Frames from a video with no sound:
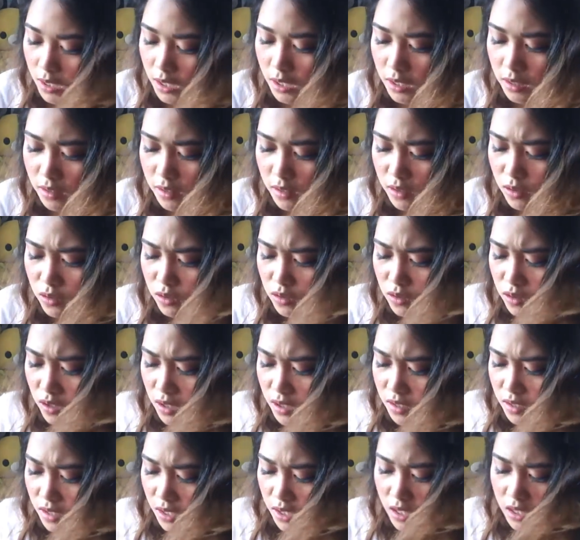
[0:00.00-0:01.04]
And siguro
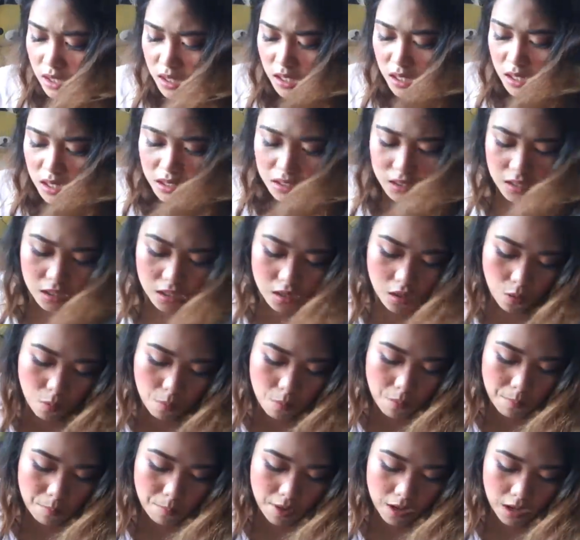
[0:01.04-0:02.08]
kasi hindi lang din ako
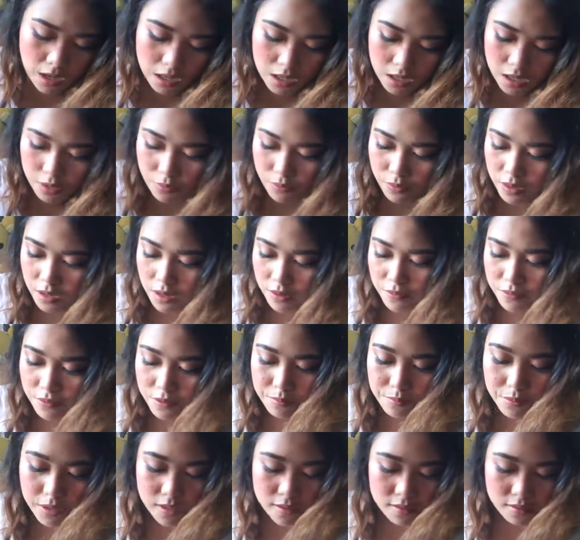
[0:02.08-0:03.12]
mapakali
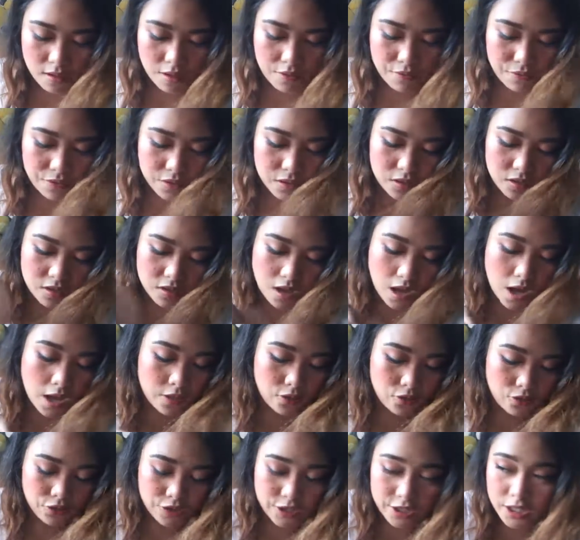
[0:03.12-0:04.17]
whenever my stuff is
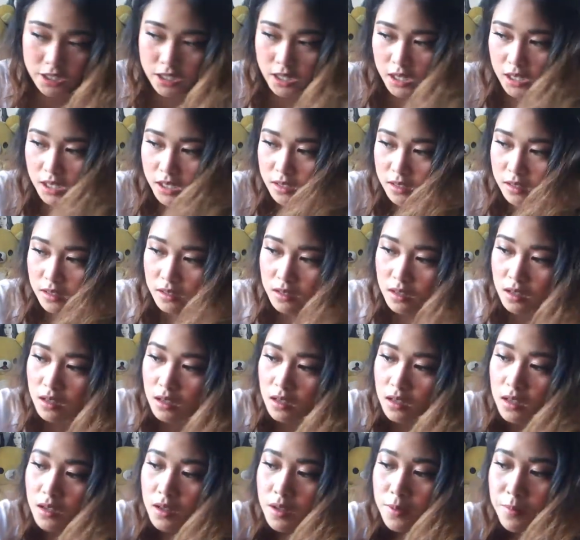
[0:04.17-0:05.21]
unorganized.
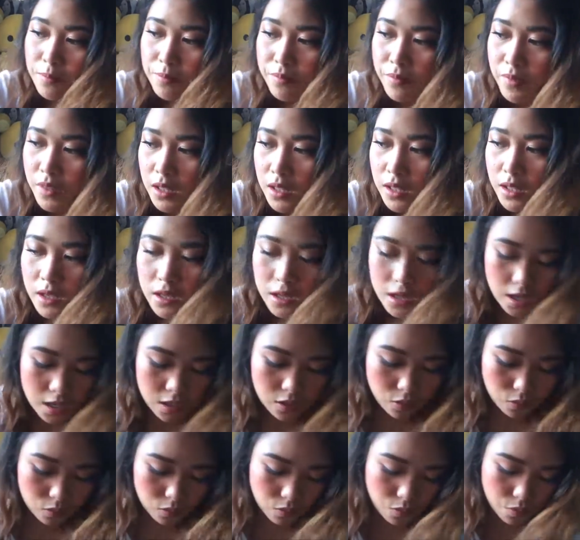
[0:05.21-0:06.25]
Like, I
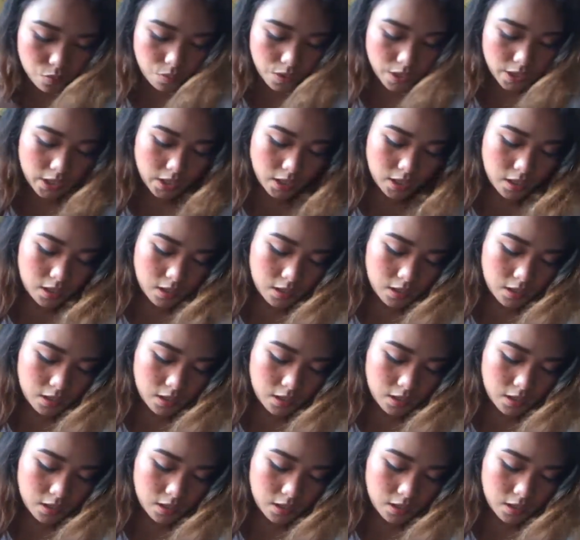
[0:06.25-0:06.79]
don't know why.